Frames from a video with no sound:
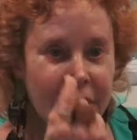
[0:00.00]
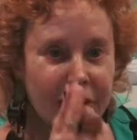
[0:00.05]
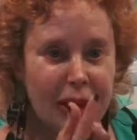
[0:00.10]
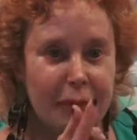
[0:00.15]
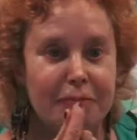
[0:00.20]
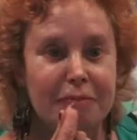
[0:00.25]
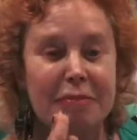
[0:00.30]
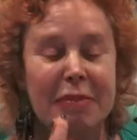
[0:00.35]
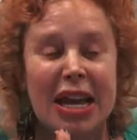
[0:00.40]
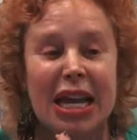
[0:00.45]

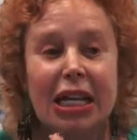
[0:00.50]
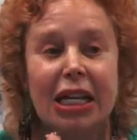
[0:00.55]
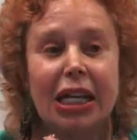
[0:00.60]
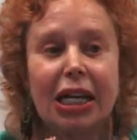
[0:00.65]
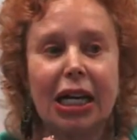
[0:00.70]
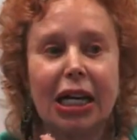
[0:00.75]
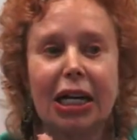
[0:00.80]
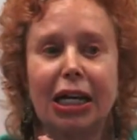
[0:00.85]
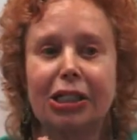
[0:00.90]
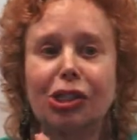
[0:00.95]
the
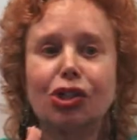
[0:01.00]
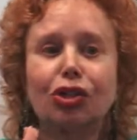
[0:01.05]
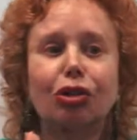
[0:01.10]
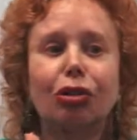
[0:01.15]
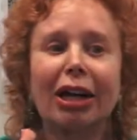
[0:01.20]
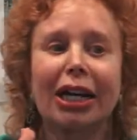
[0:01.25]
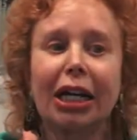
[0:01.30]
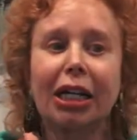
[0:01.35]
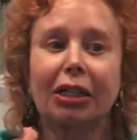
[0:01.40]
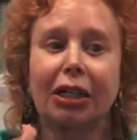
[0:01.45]
media is
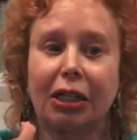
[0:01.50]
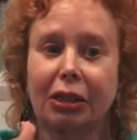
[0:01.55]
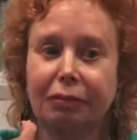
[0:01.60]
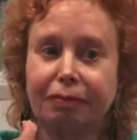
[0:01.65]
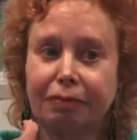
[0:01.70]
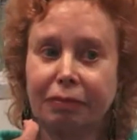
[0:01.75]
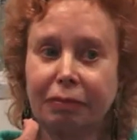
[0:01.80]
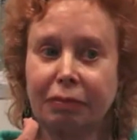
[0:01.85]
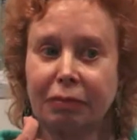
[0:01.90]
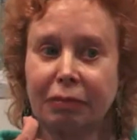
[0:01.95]
critical.
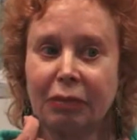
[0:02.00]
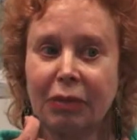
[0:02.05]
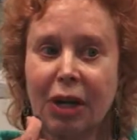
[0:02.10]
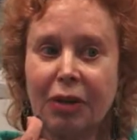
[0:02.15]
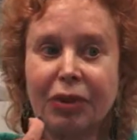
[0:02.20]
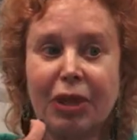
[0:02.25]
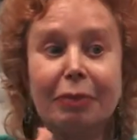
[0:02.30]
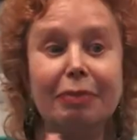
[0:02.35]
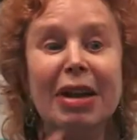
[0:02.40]
The